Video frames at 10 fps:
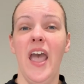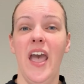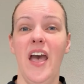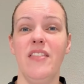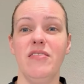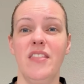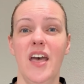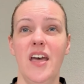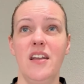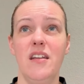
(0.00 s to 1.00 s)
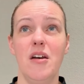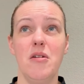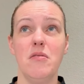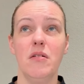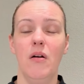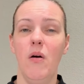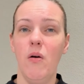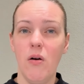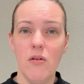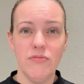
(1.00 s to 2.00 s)
and then
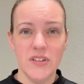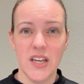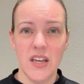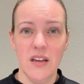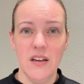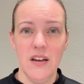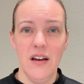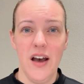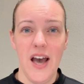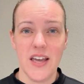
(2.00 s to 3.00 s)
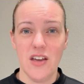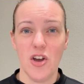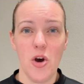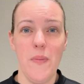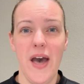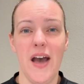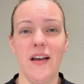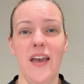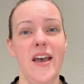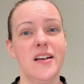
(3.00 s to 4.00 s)
hopefully I can go
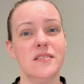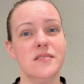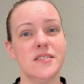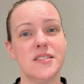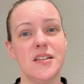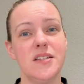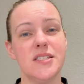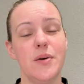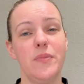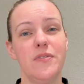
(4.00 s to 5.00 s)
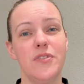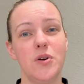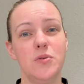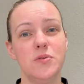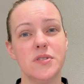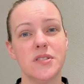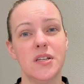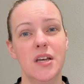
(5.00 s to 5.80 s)
back and see some of those